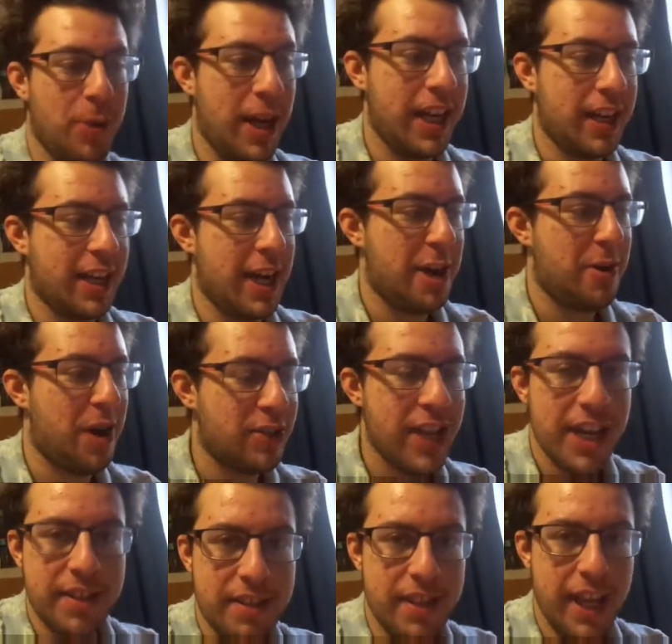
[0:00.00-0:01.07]
awake now. I'm
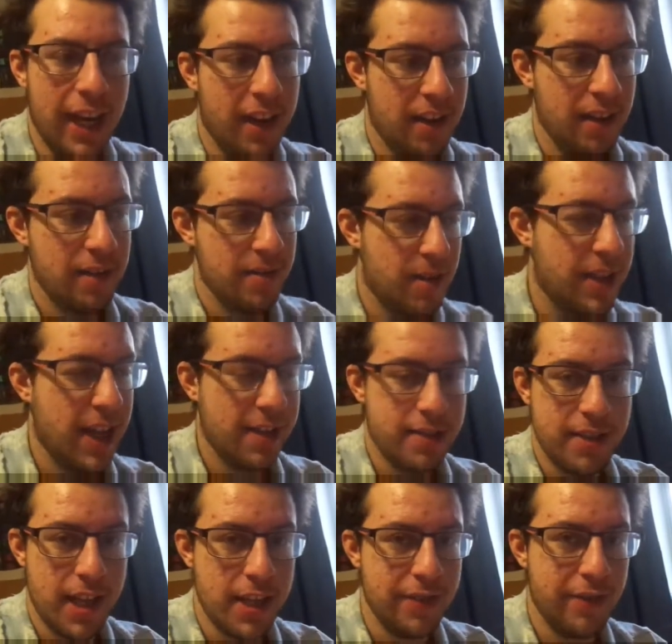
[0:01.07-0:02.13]
editing
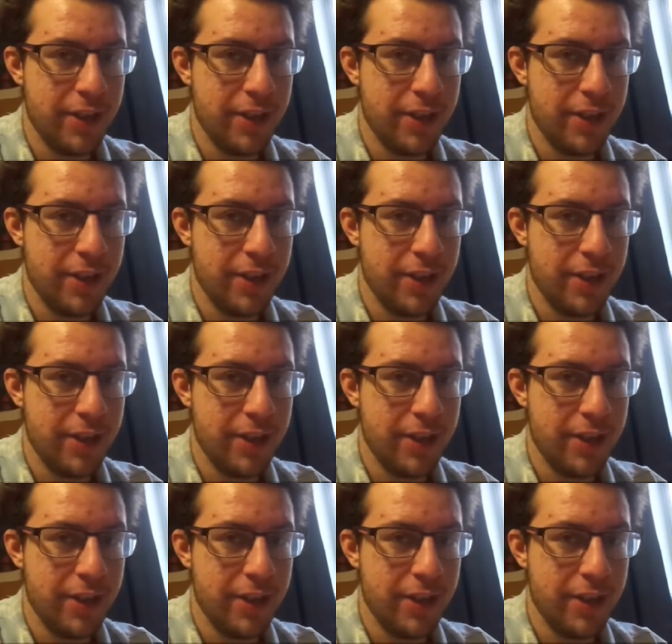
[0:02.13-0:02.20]
yesterday's